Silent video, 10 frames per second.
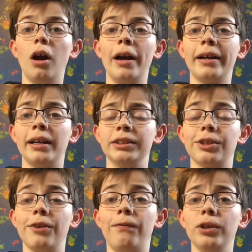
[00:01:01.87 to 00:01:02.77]
Alright, guys,
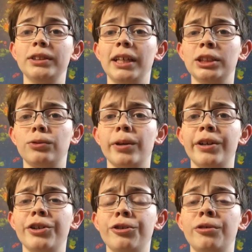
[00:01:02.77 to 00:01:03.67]
so the first test we're going
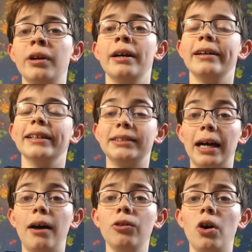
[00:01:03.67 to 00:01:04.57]
to do is
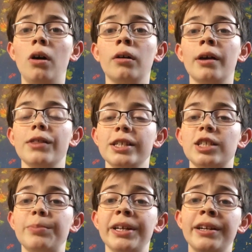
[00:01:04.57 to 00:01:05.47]
how long they
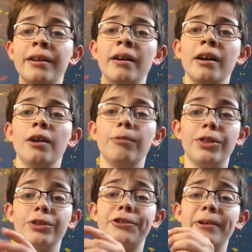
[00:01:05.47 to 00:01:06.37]
spin
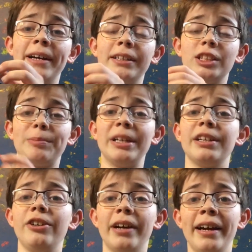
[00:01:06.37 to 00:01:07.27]
with a 2-handed spin
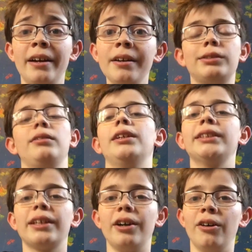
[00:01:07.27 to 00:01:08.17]
in your hand. So
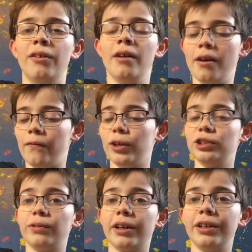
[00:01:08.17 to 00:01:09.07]
let's go.
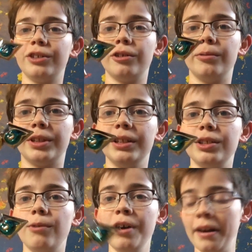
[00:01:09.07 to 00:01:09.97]
First, we're going to do it with
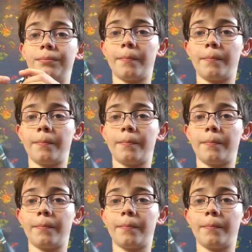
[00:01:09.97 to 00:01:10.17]
this one.